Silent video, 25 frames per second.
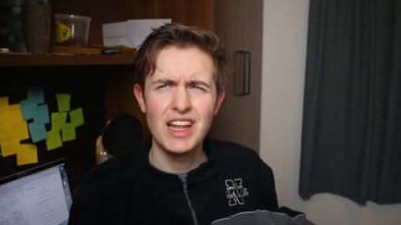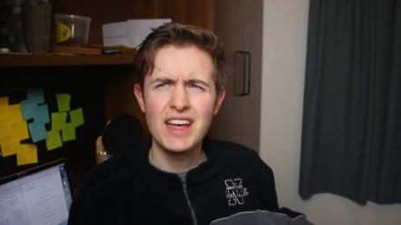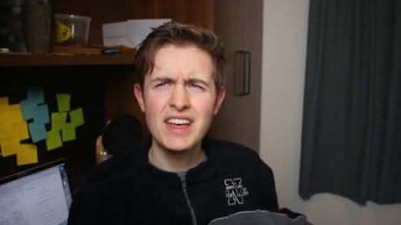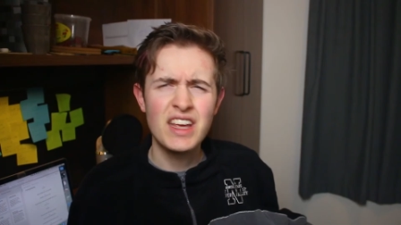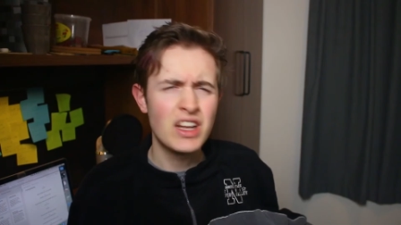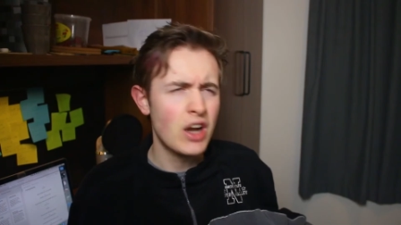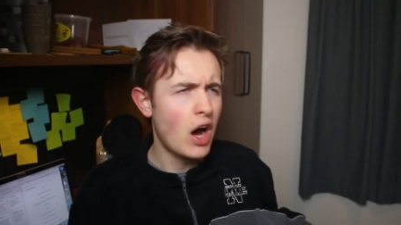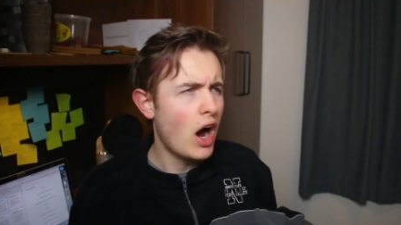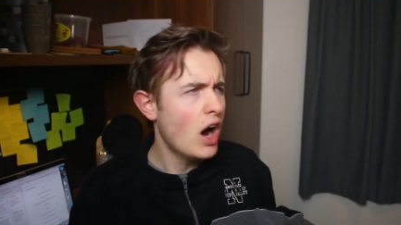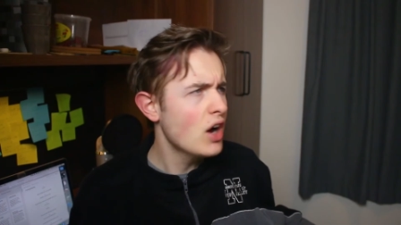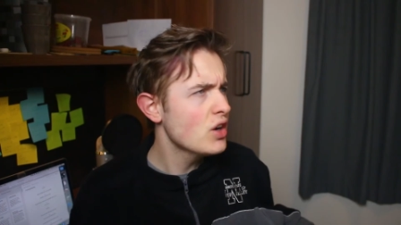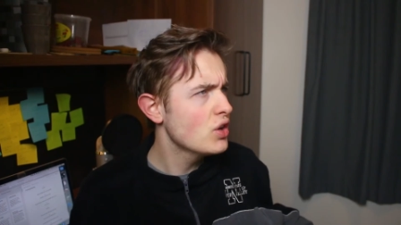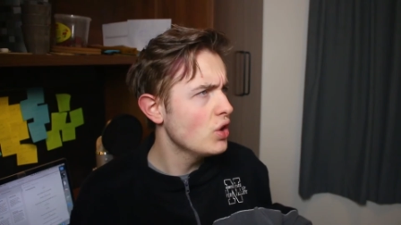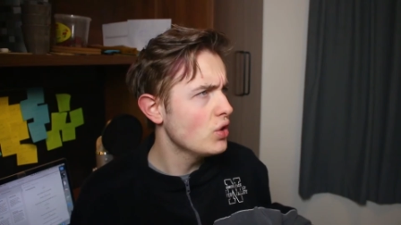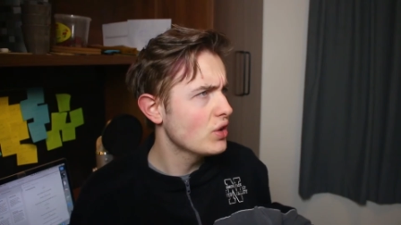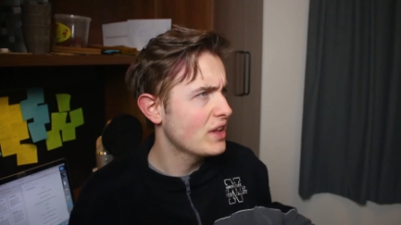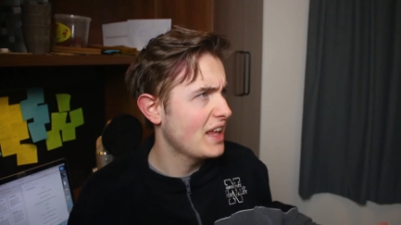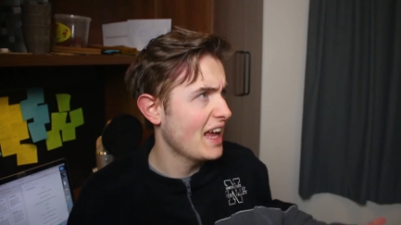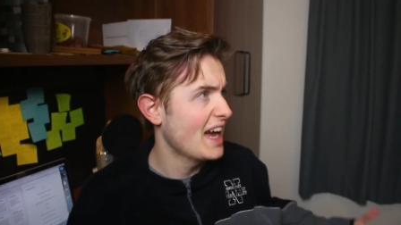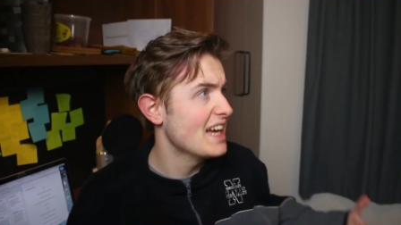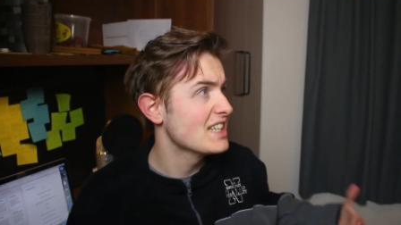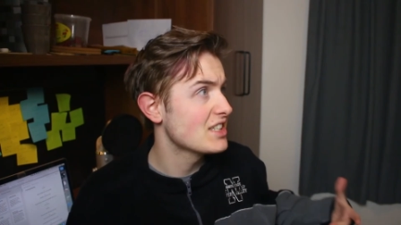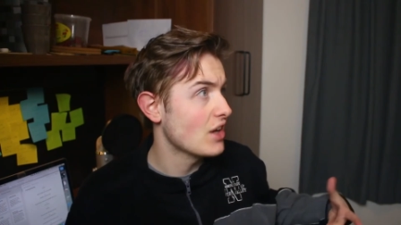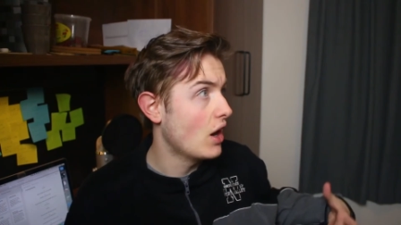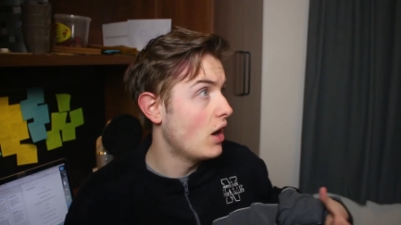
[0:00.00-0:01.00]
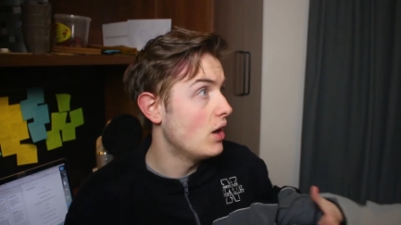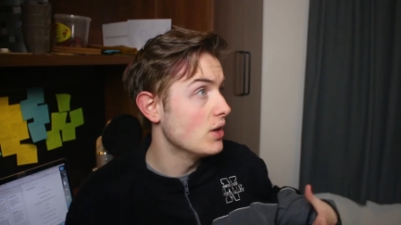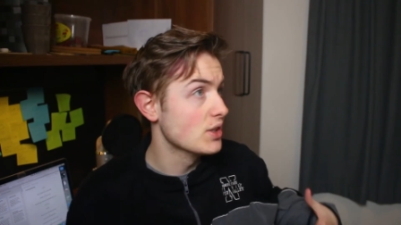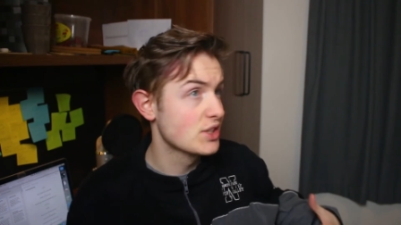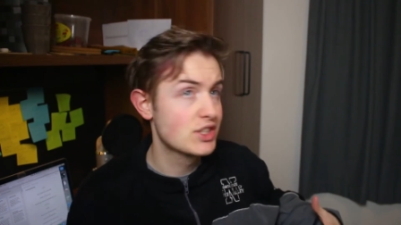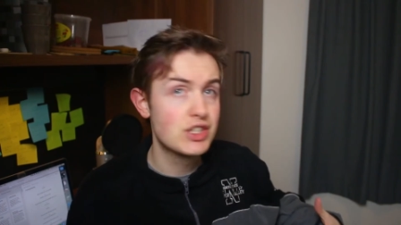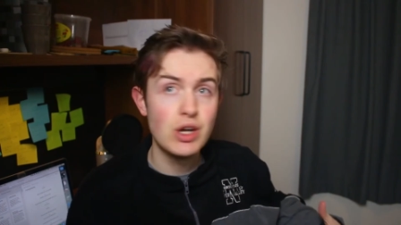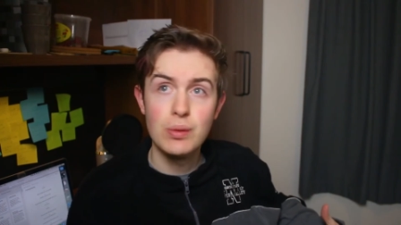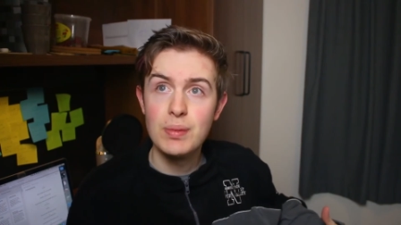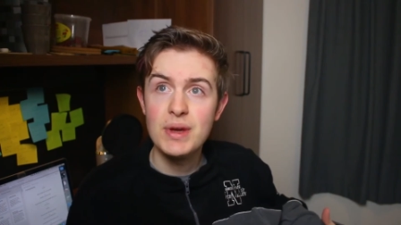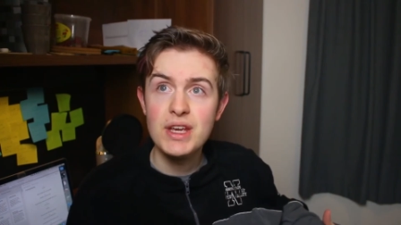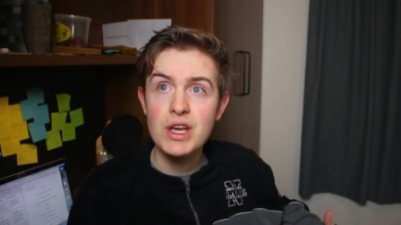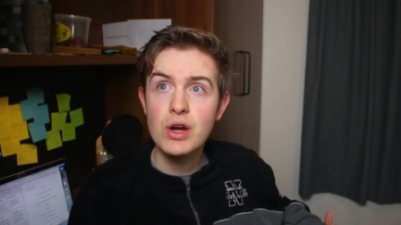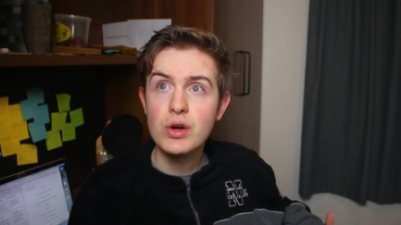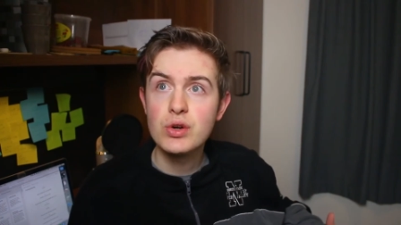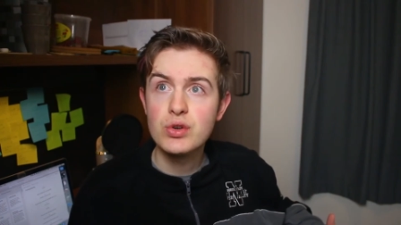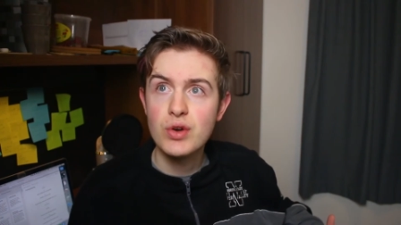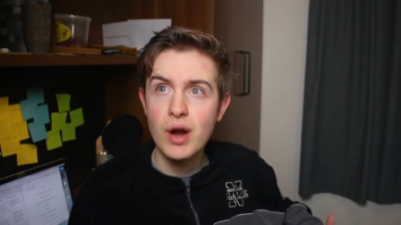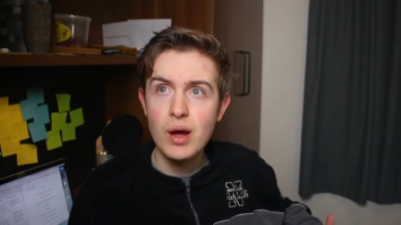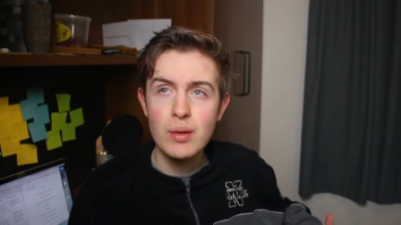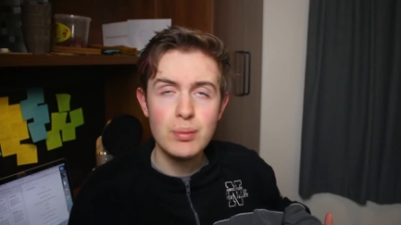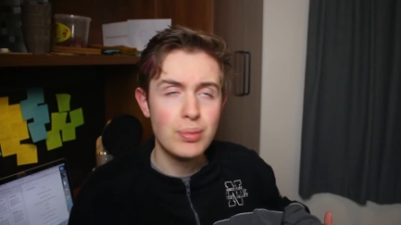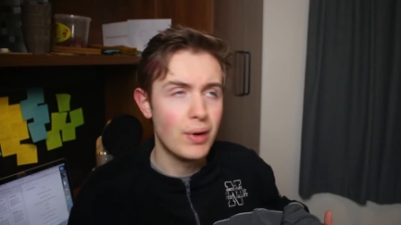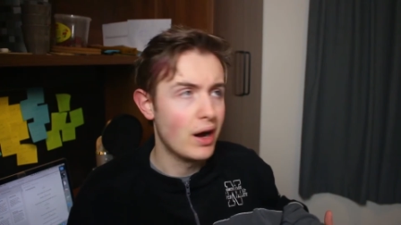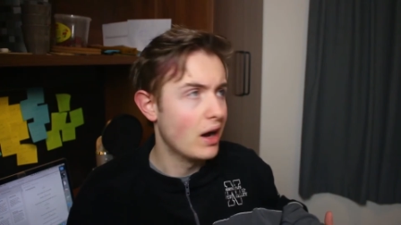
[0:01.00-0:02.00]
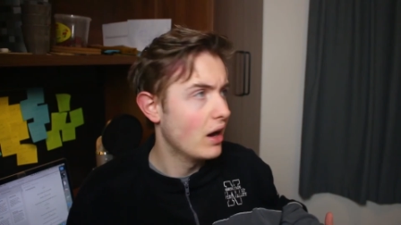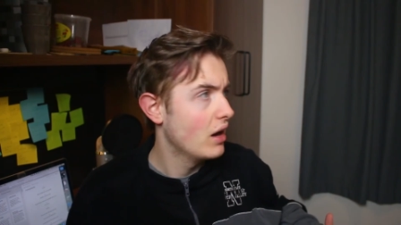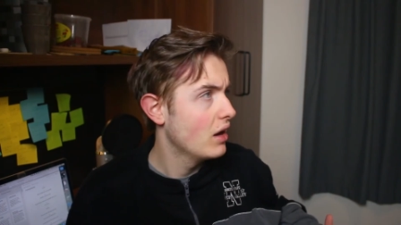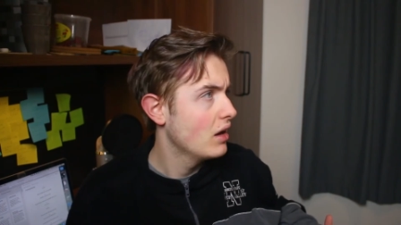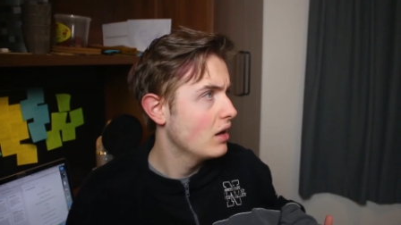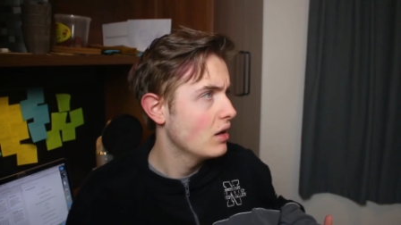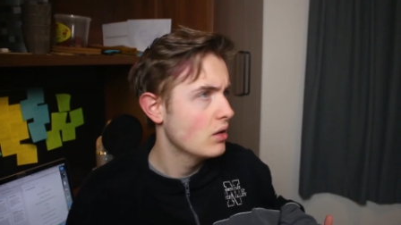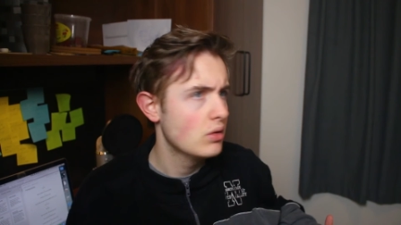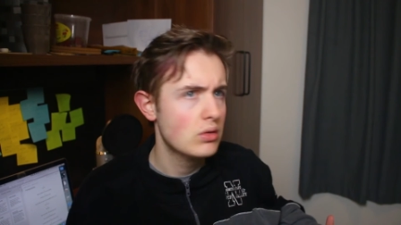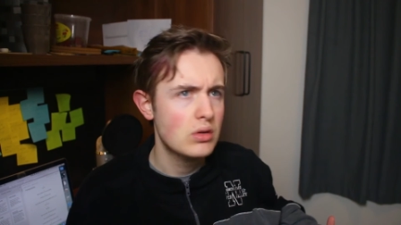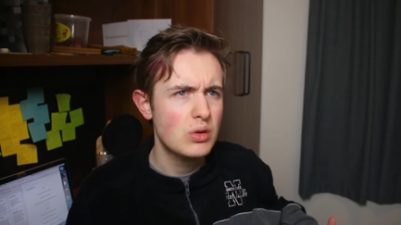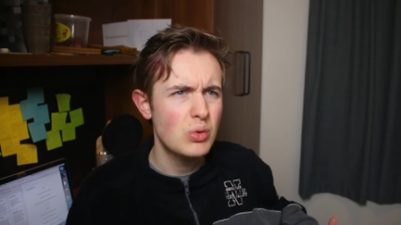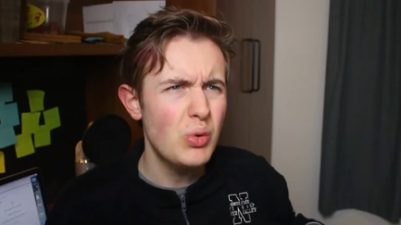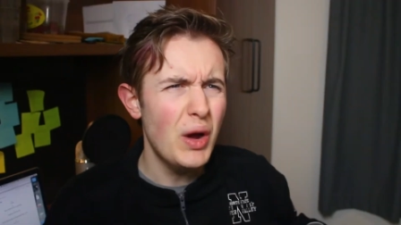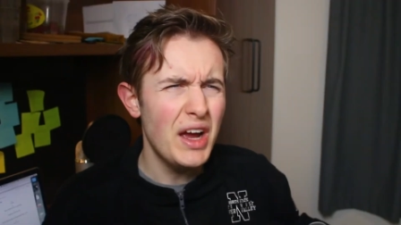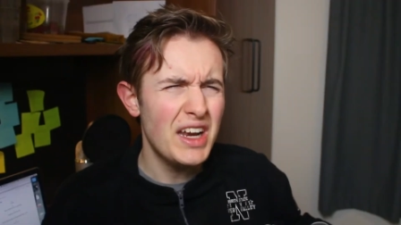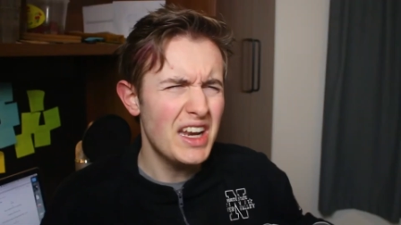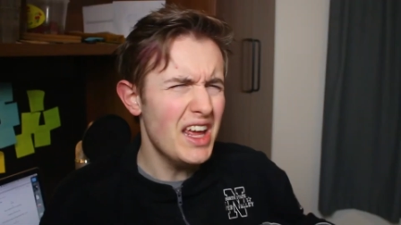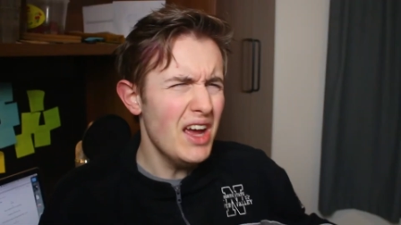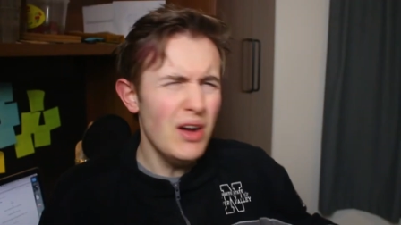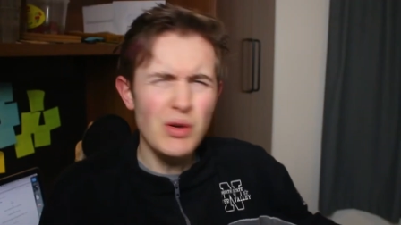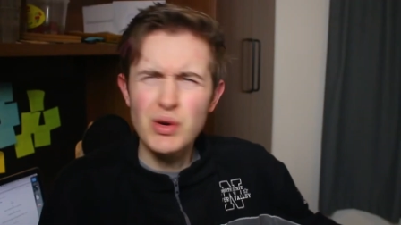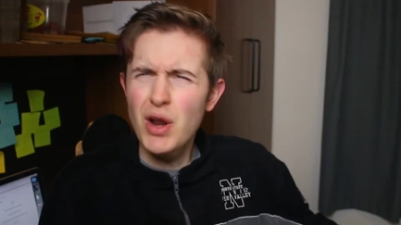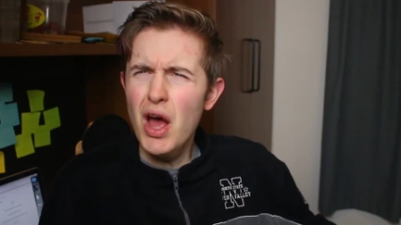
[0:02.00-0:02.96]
like an uncle can't also be your grandpa. Wait, ew,